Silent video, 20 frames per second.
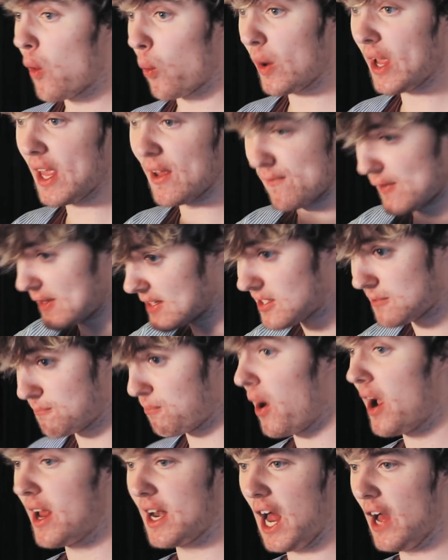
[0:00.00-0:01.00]
We have
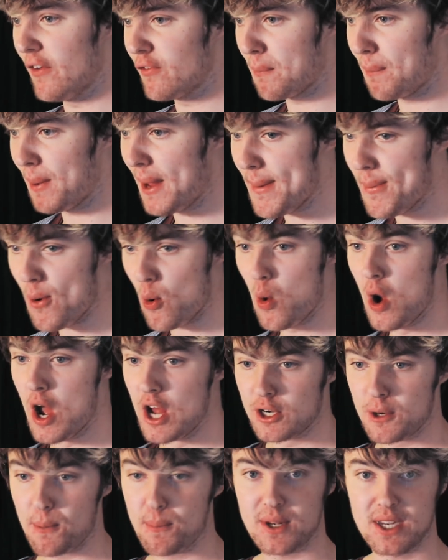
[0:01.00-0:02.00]
inspired other people
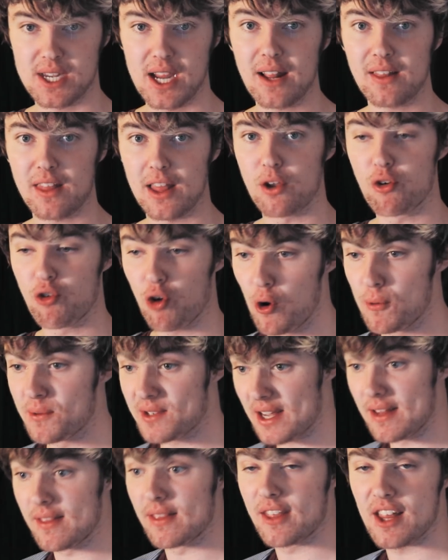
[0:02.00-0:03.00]
to protect their
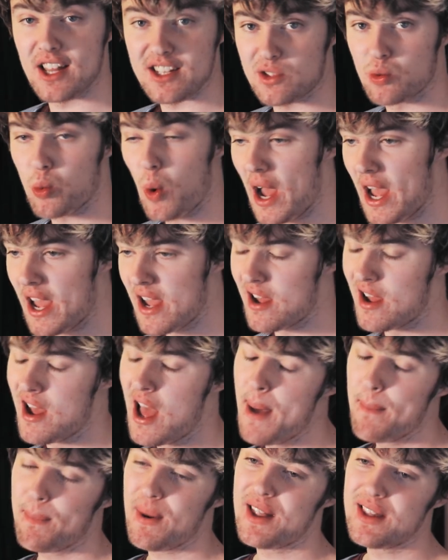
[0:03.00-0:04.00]
groups in this way.
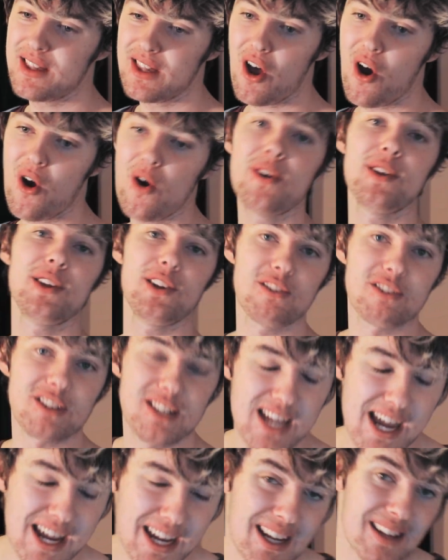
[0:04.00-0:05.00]
But no, you're
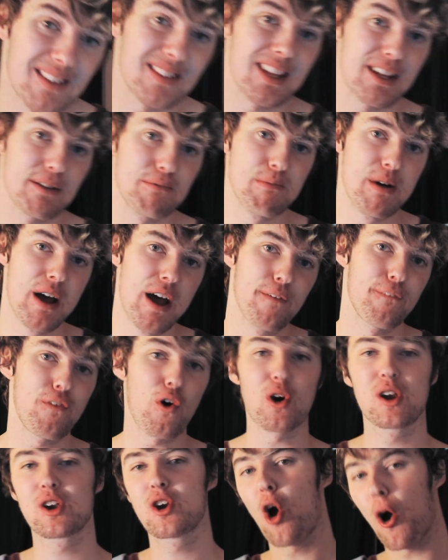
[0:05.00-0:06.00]
attacking them
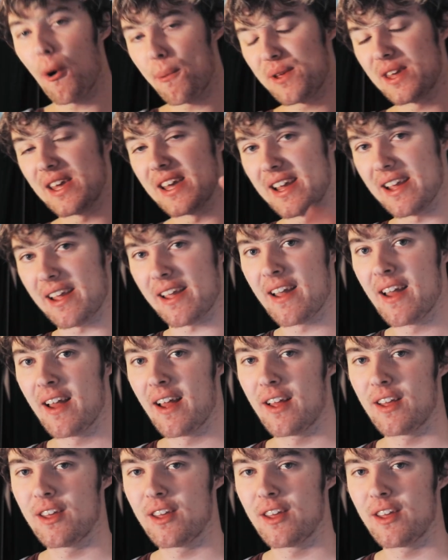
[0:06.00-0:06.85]
for copying.